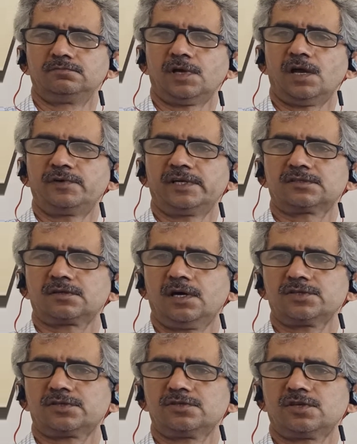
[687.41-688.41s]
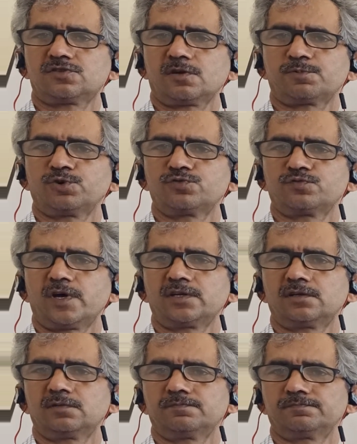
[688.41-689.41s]
Average cost is suppose
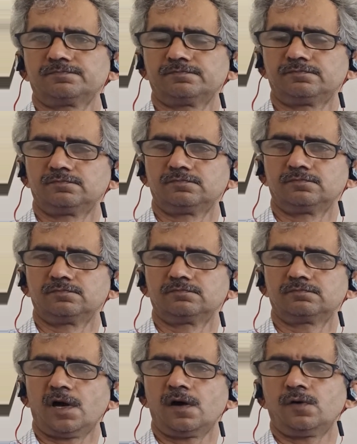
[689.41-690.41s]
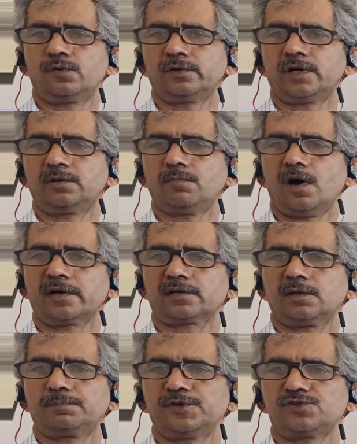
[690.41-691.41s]
£1 and
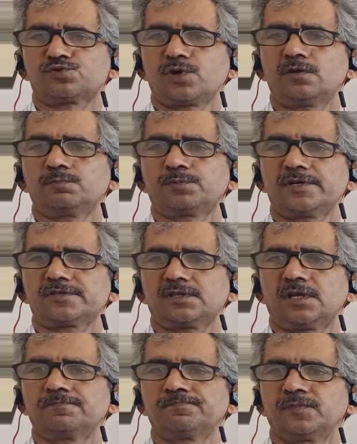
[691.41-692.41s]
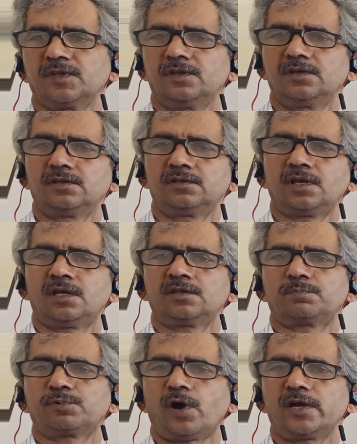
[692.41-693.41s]
markup is 10%, then
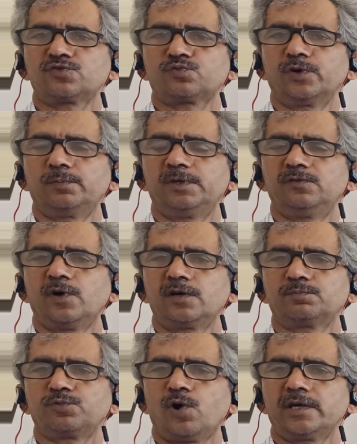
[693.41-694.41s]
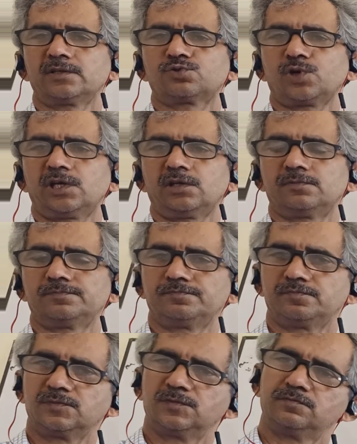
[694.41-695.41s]
the price would be £1.10
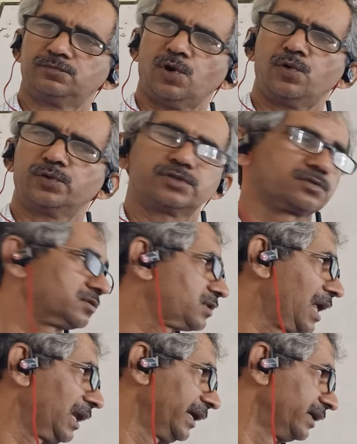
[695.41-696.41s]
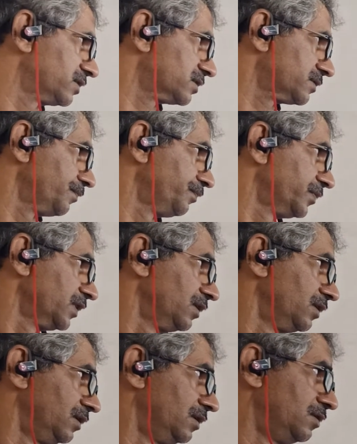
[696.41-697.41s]
sterling.
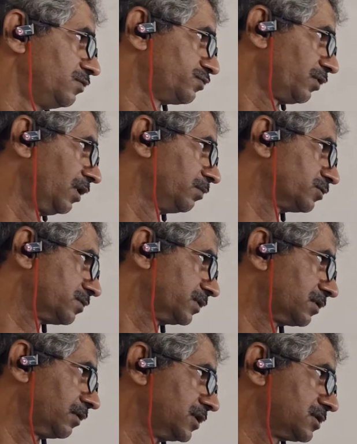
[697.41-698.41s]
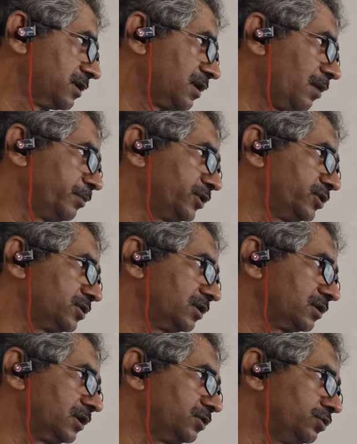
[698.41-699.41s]
Firms with little
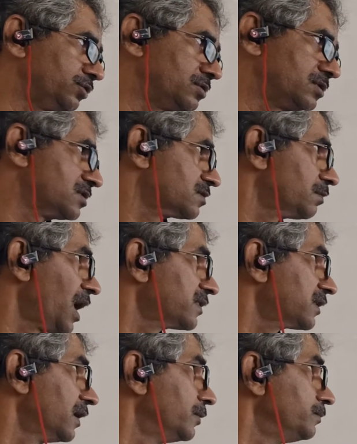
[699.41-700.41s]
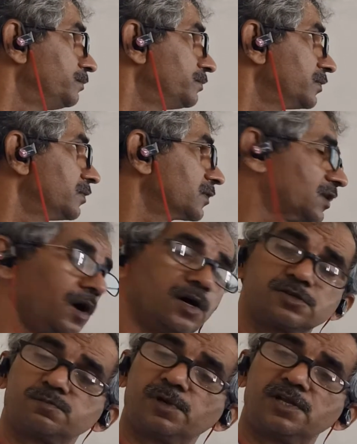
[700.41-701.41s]
competition can use this method,
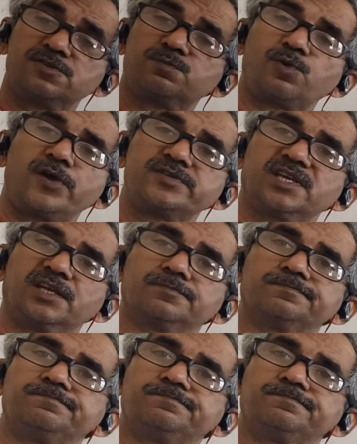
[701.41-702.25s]
cost plus pricing.